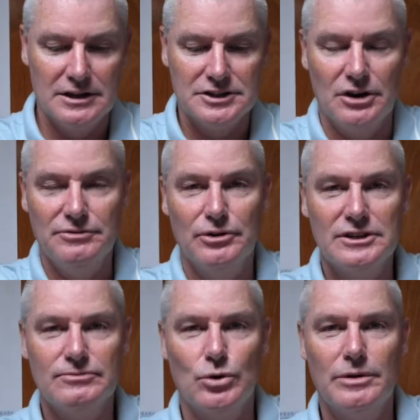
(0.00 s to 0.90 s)
So
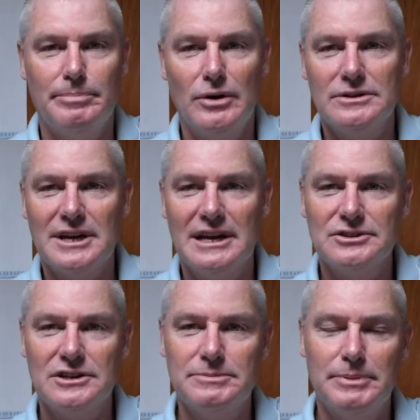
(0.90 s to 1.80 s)
first of all, the boats as
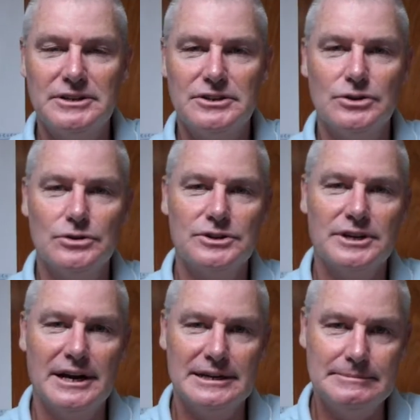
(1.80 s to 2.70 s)
I speak to you
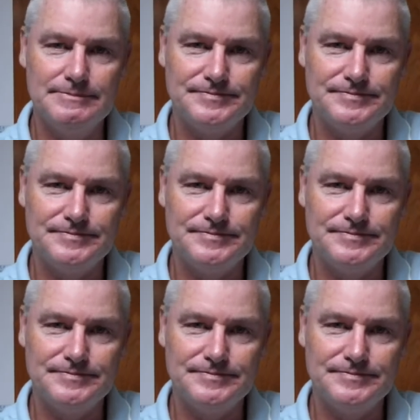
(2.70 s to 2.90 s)
today